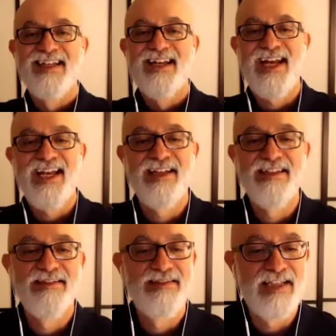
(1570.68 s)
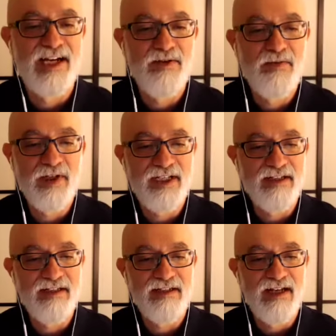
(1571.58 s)
And now we
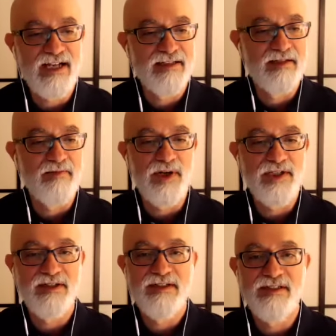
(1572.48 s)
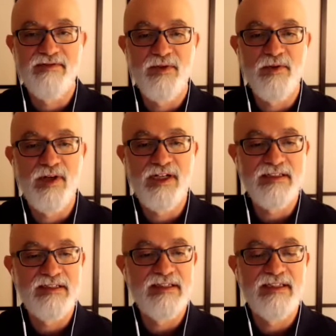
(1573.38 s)
can ask some questions if we
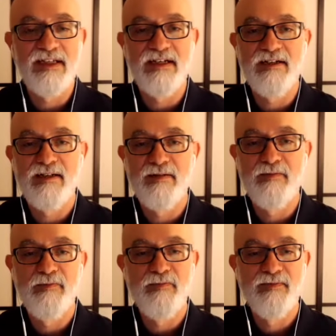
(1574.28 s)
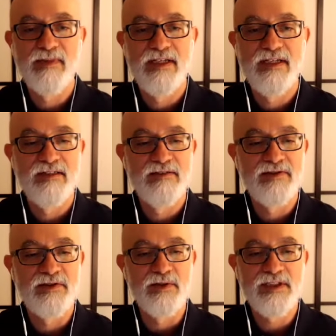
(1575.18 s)
want. Um,
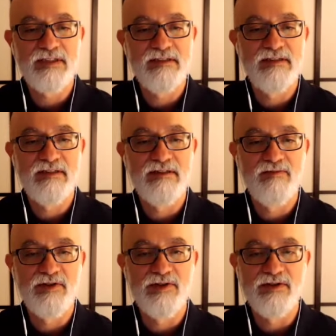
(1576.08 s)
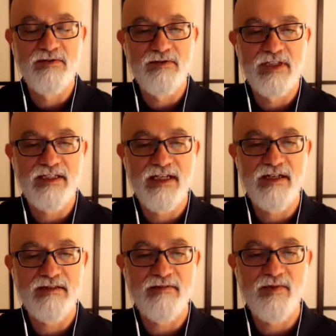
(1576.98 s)
Stuart, would you like to
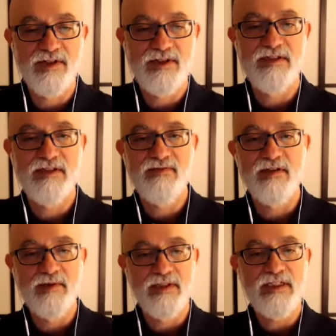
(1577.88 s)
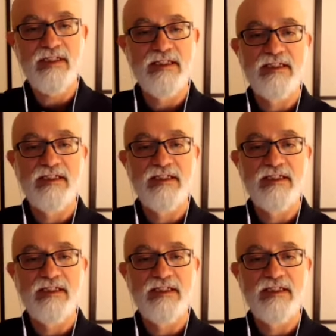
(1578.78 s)
ask some questions of Kimberly?